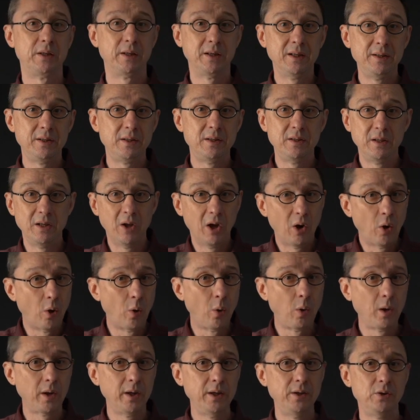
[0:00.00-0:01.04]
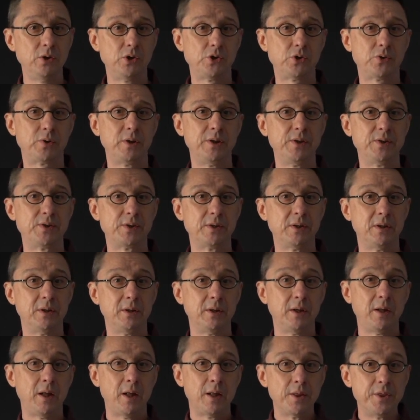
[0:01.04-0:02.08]
in all industries,
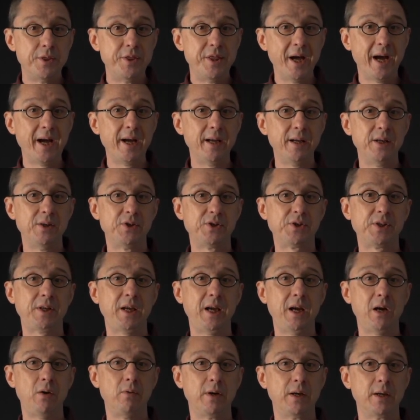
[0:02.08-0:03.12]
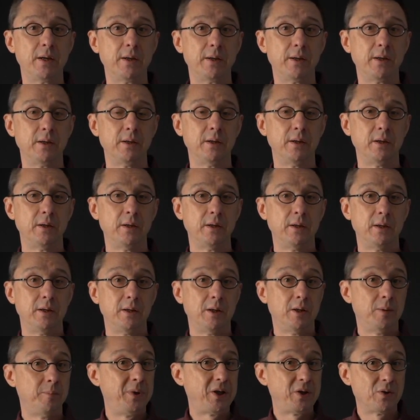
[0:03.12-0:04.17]
that is scary.
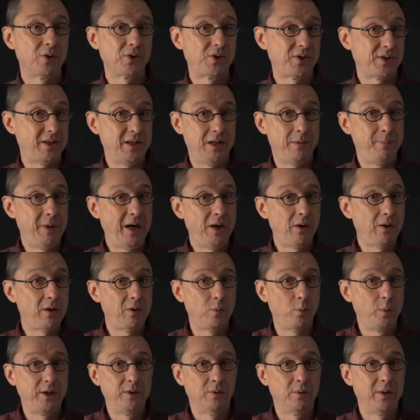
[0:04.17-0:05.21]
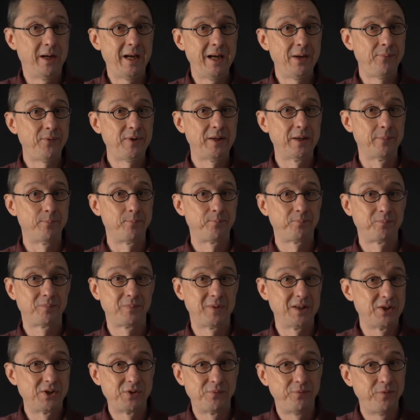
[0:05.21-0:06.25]
Because in America, we don't have that.
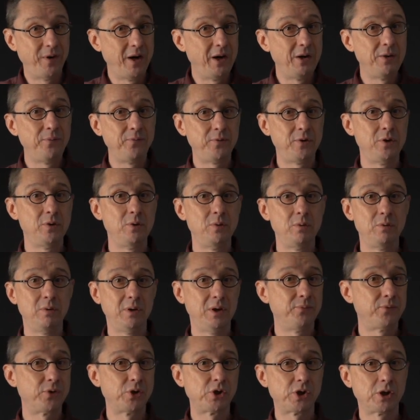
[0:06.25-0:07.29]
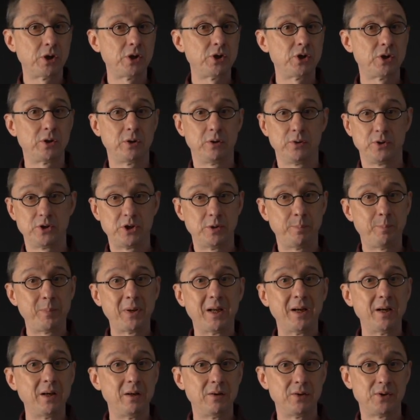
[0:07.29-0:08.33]
There's very few infrastructure
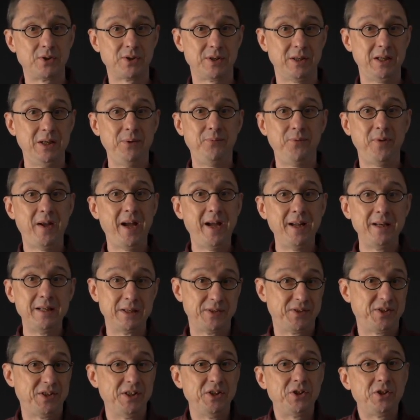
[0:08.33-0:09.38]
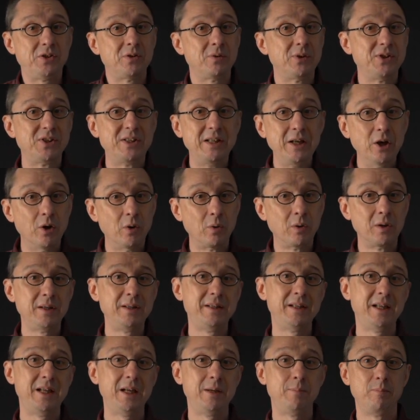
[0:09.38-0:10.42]
suppliers, if any. Cisco is the only
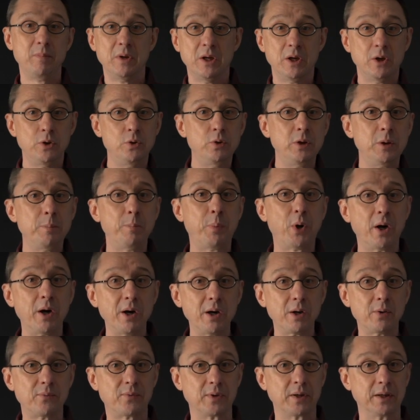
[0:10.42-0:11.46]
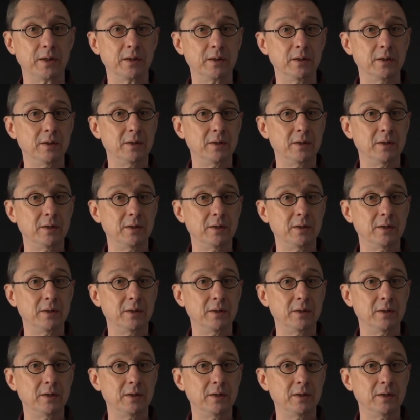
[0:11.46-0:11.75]
name doing part of it.